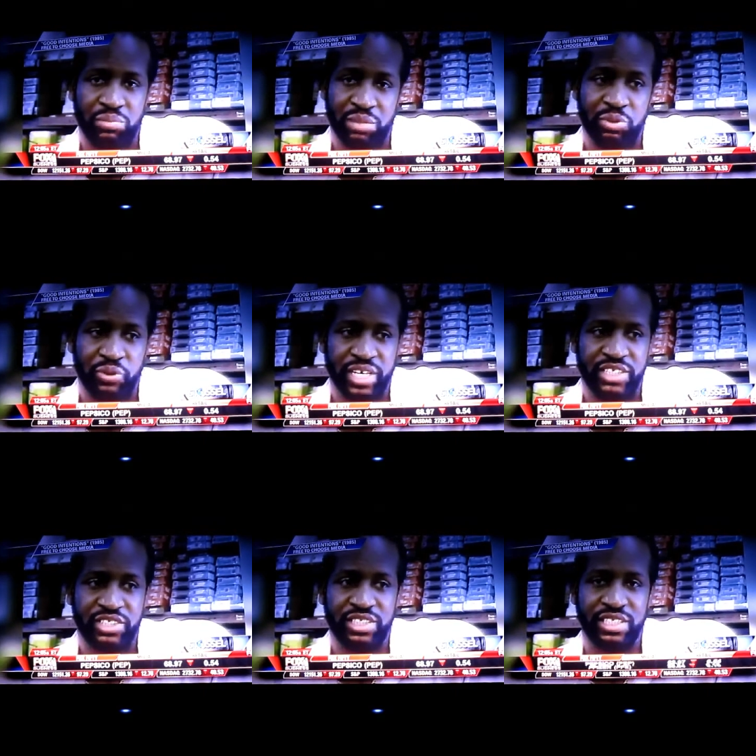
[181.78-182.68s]
minimum
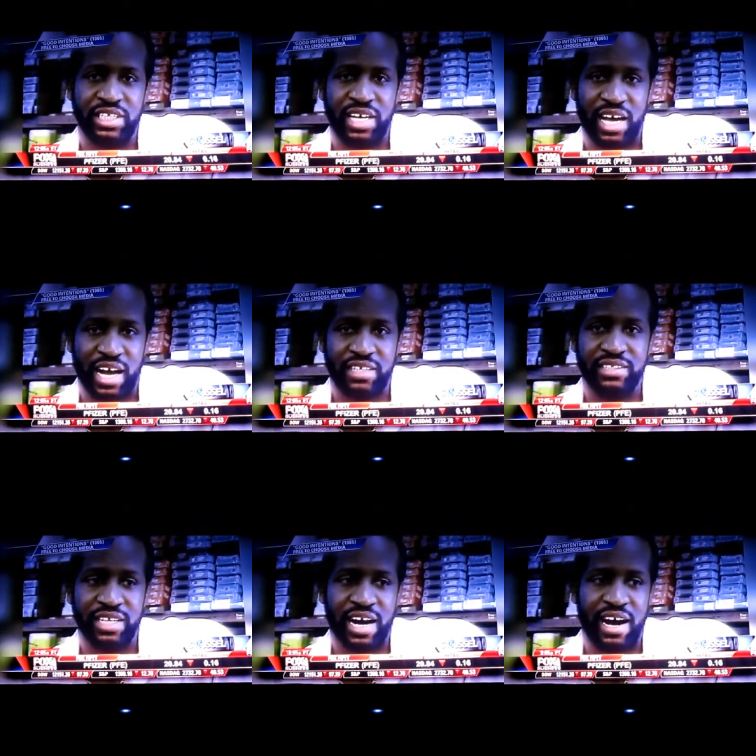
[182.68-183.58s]
wage, I
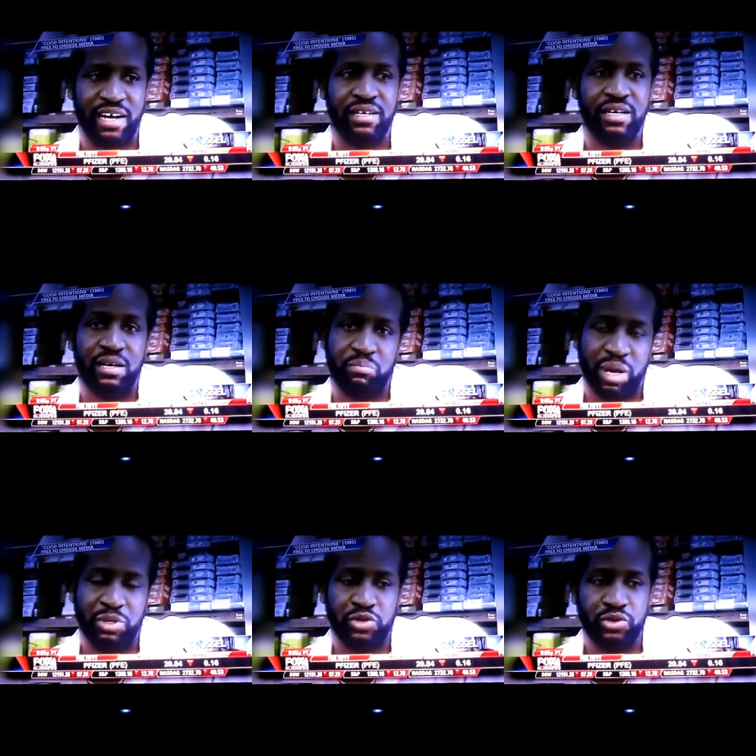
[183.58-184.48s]
could hire
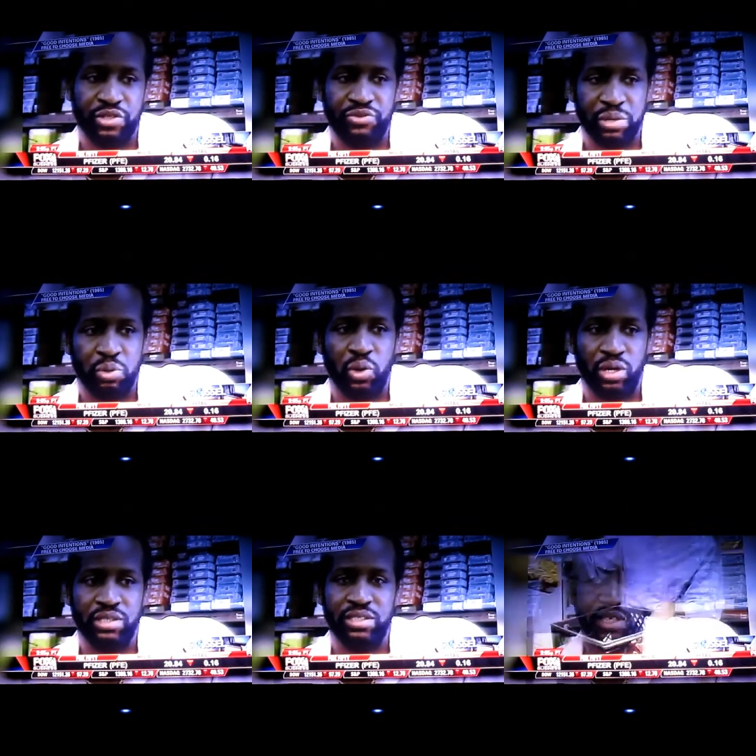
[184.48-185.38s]
maybe two or three more.